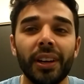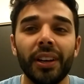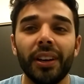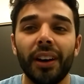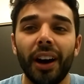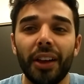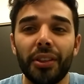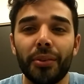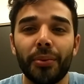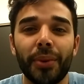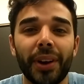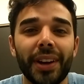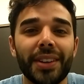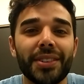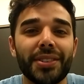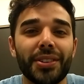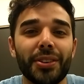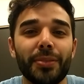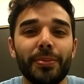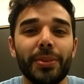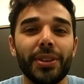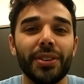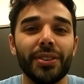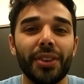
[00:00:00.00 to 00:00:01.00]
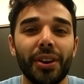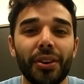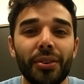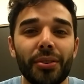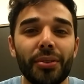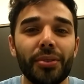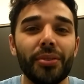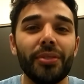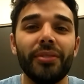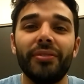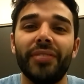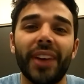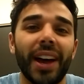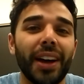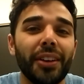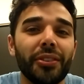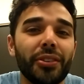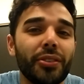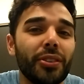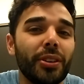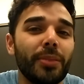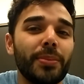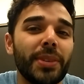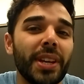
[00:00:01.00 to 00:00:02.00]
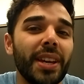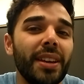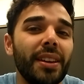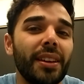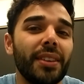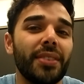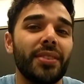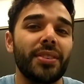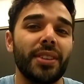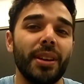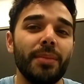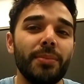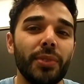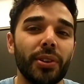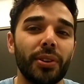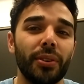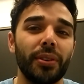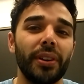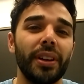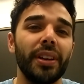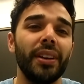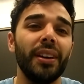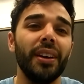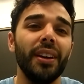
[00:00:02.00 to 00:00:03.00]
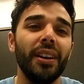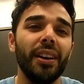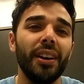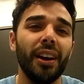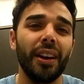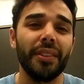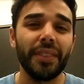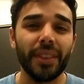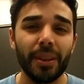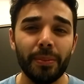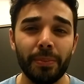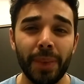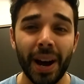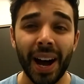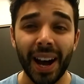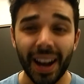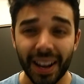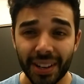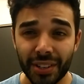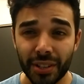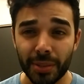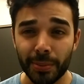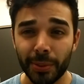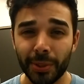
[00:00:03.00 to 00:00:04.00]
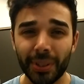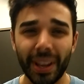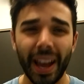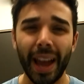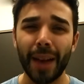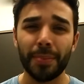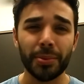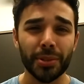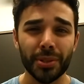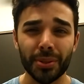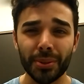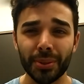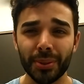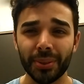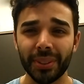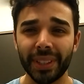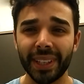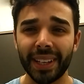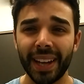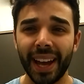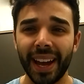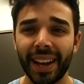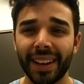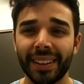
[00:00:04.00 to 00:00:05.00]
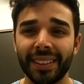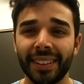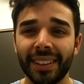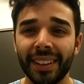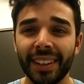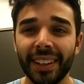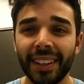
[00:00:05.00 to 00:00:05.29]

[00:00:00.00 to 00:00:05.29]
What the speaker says: Otherwise, there would be no value in obtaining a STEM degree. Are they impossible? Absolutely not.